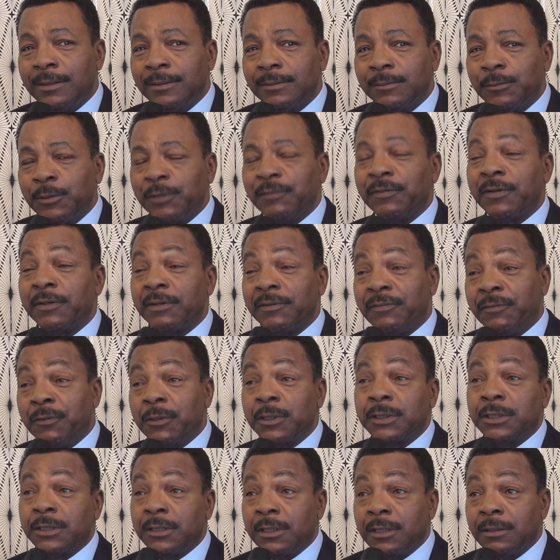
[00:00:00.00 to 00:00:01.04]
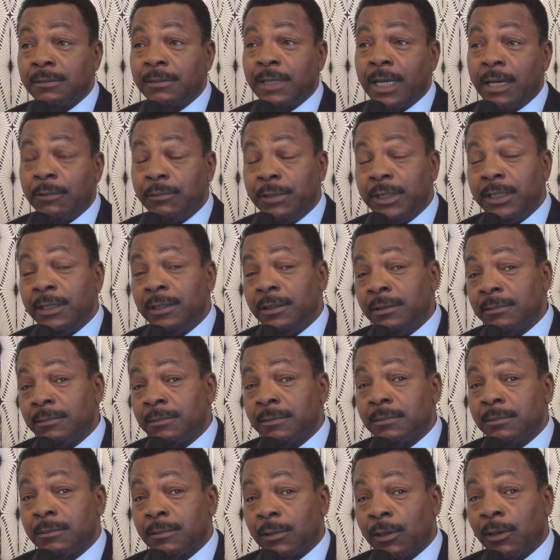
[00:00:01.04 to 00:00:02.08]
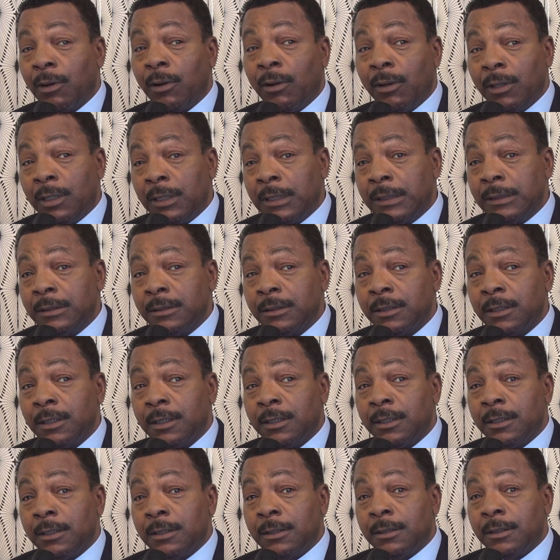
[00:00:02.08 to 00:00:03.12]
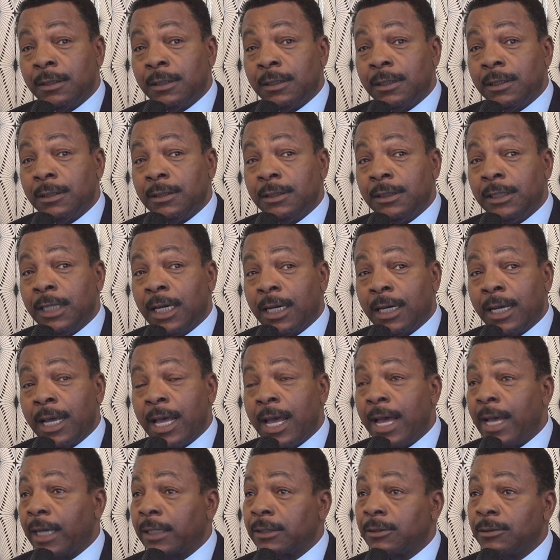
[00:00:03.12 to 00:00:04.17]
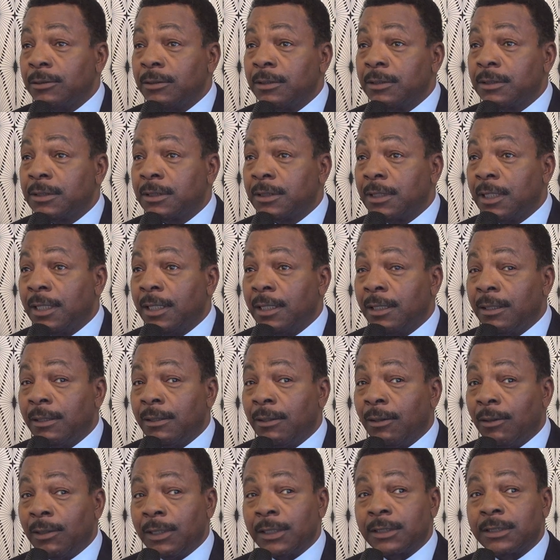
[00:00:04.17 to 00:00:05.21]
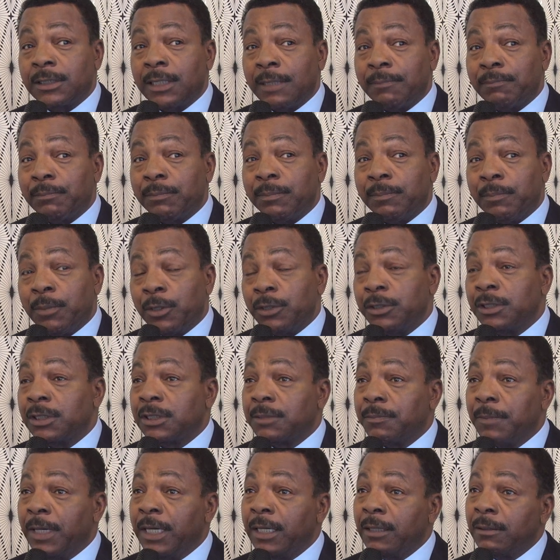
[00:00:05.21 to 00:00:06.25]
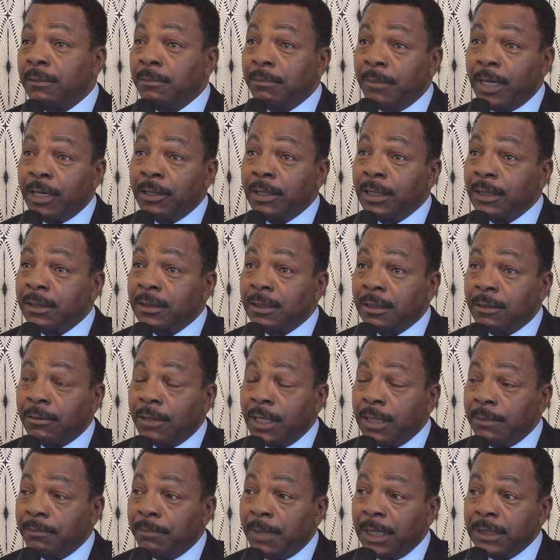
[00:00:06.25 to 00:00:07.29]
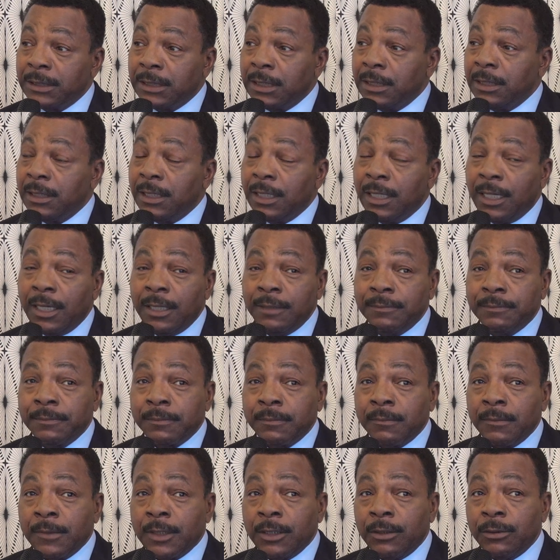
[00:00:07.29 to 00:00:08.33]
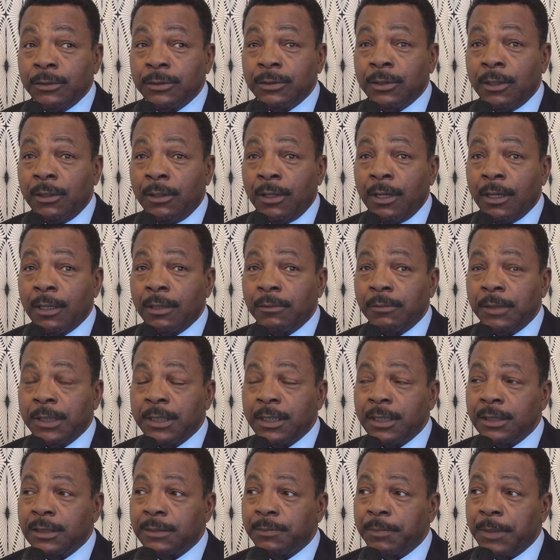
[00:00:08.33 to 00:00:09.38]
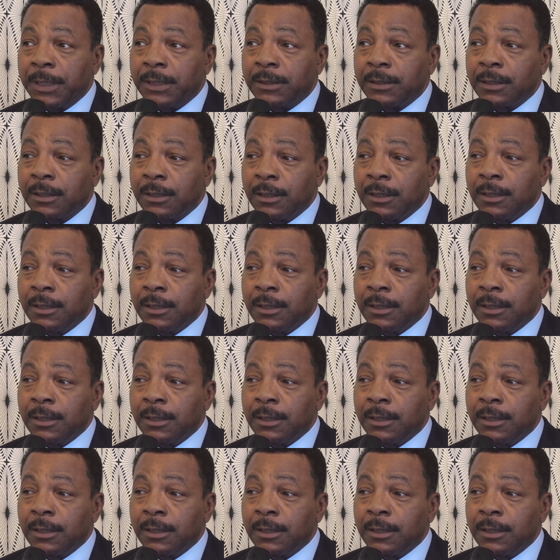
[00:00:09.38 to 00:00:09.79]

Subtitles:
We're very fortunate that we're all young actors, all except Burgess Meredith, the great Buzzy, who's no longer with us, but